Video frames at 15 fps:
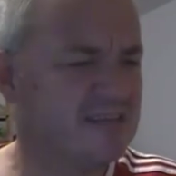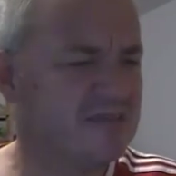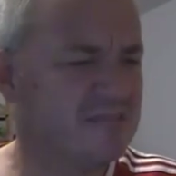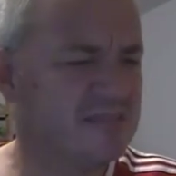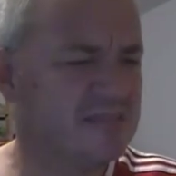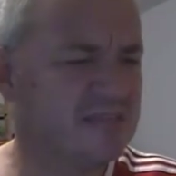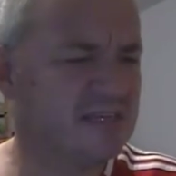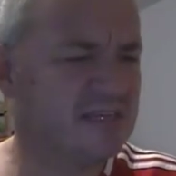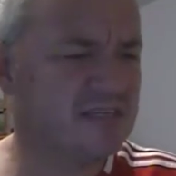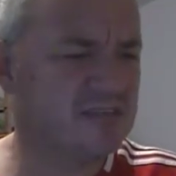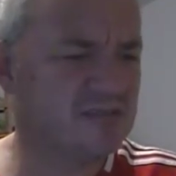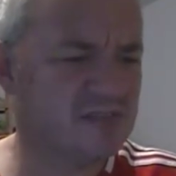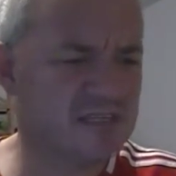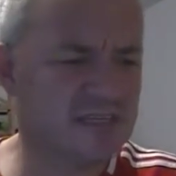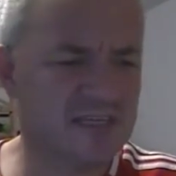But it
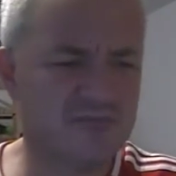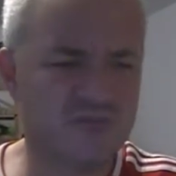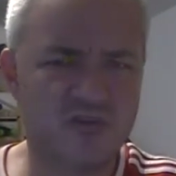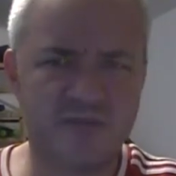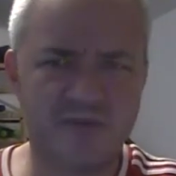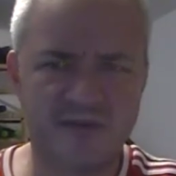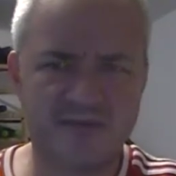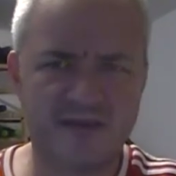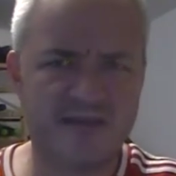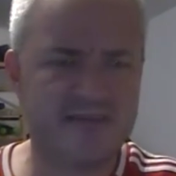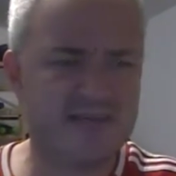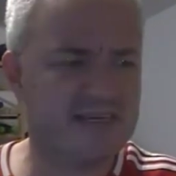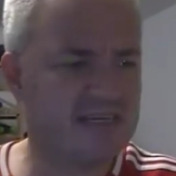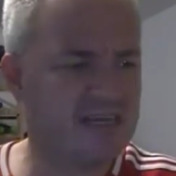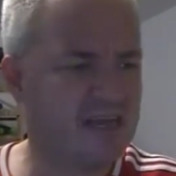does seem to be
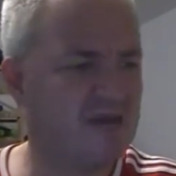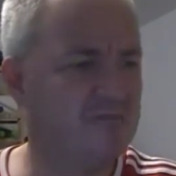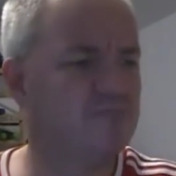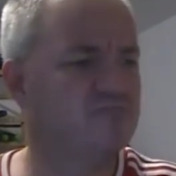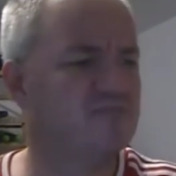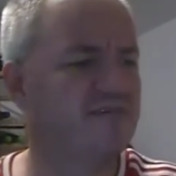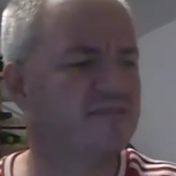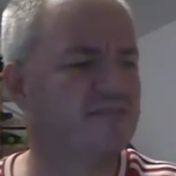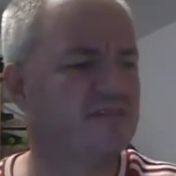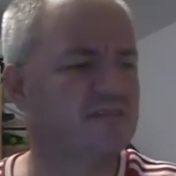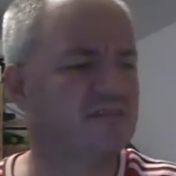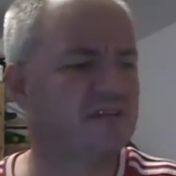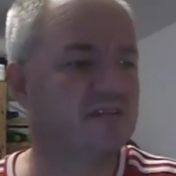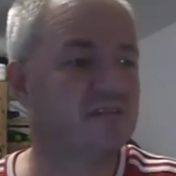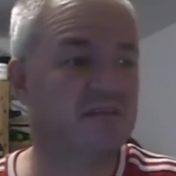very prevalent
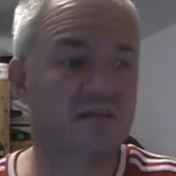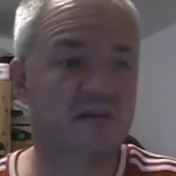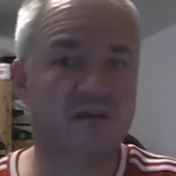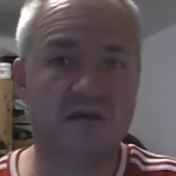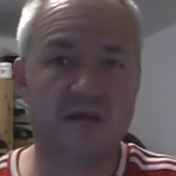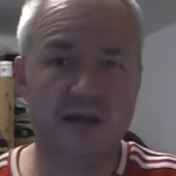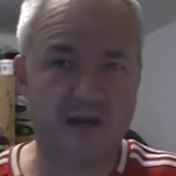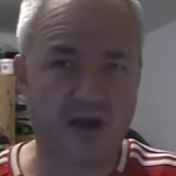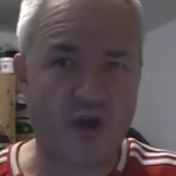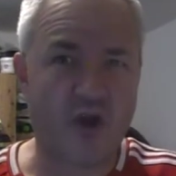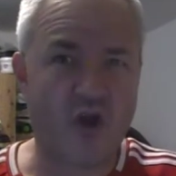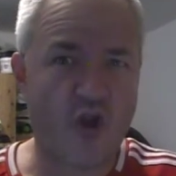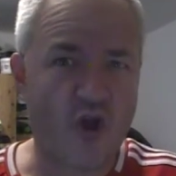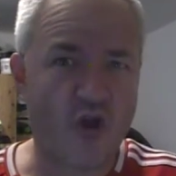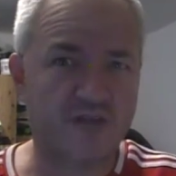in a
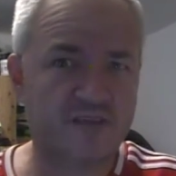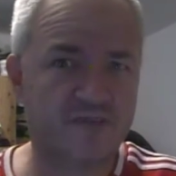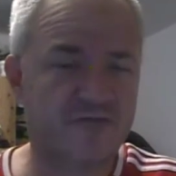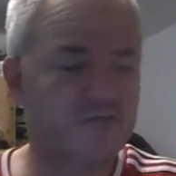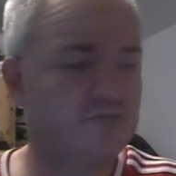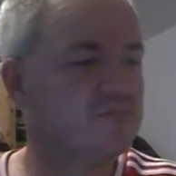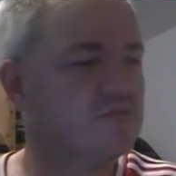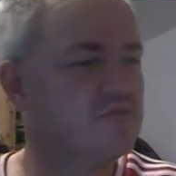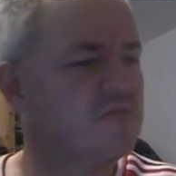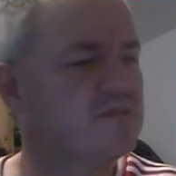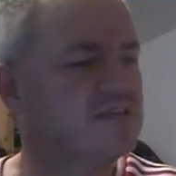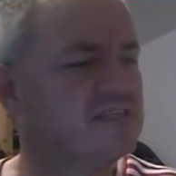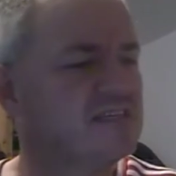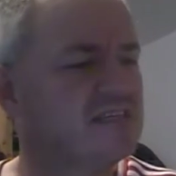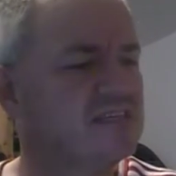lot of different
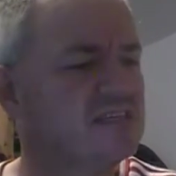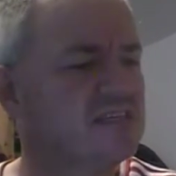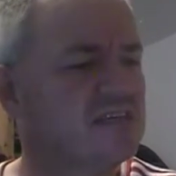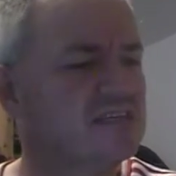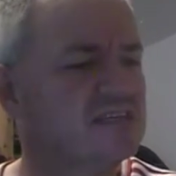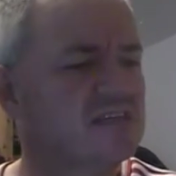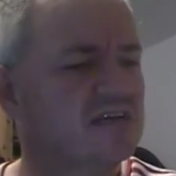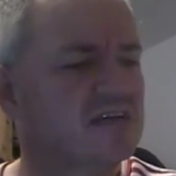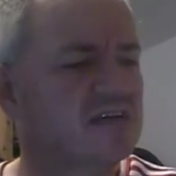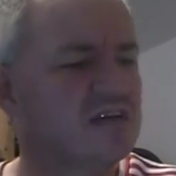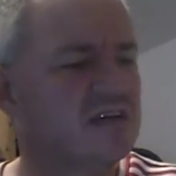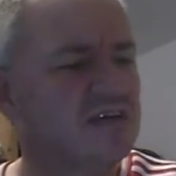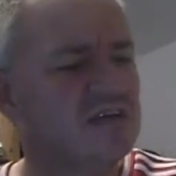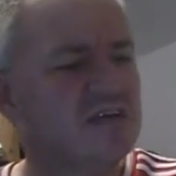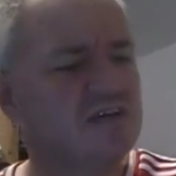breweries these days.
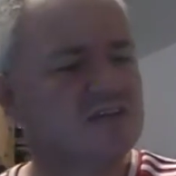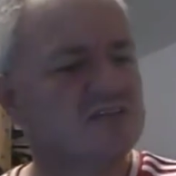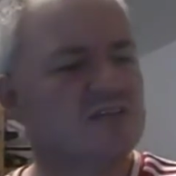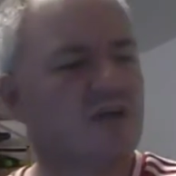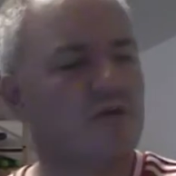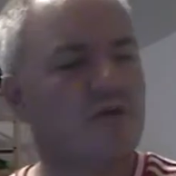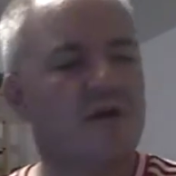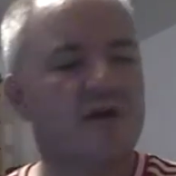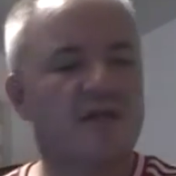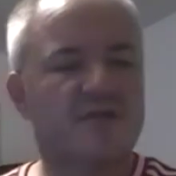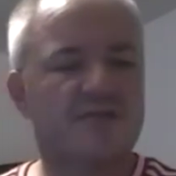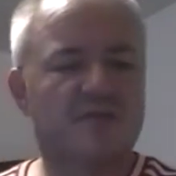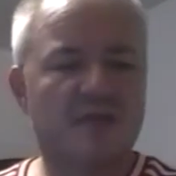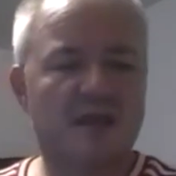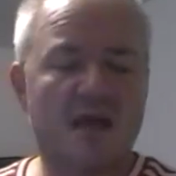So,
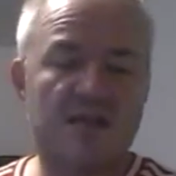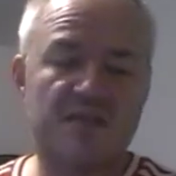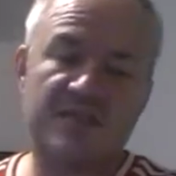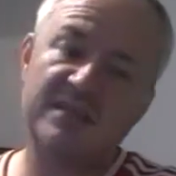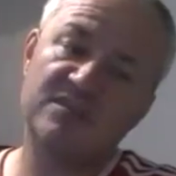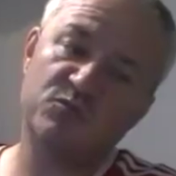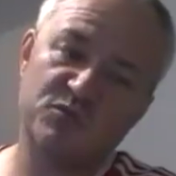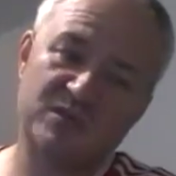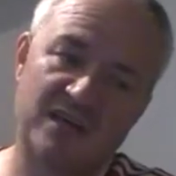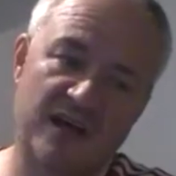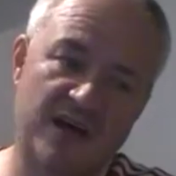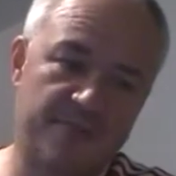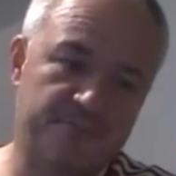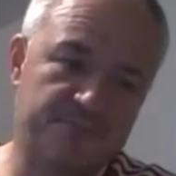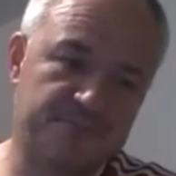this was
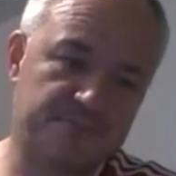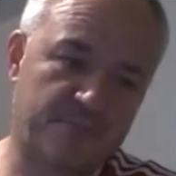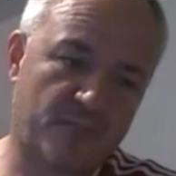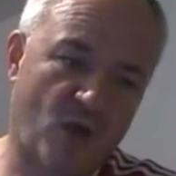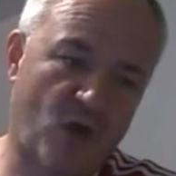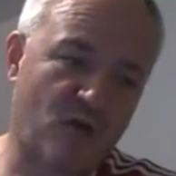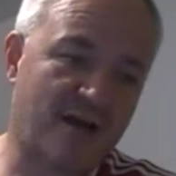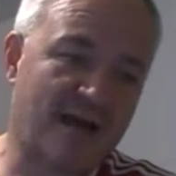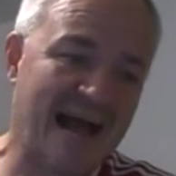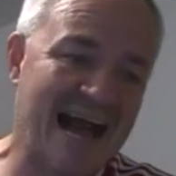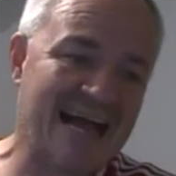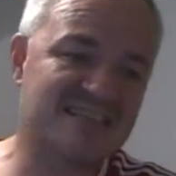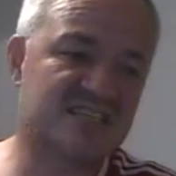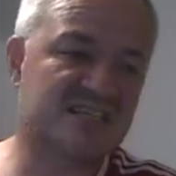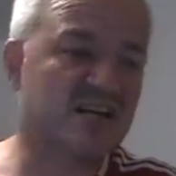on
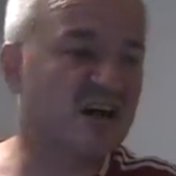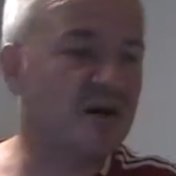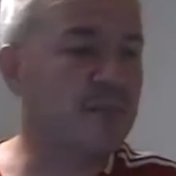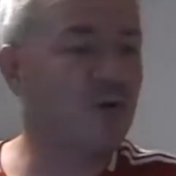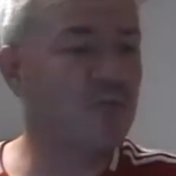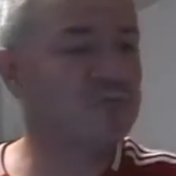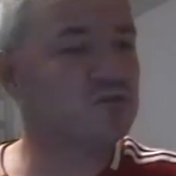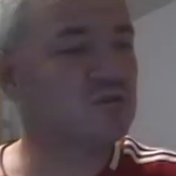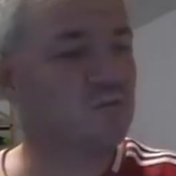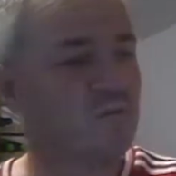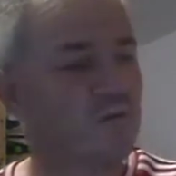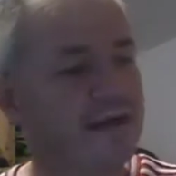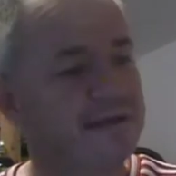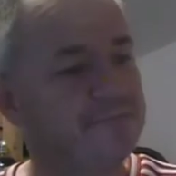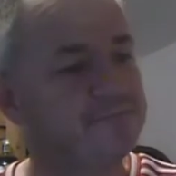cask at a pub
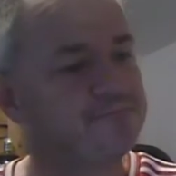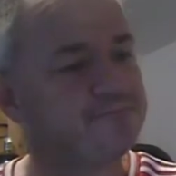somewhere.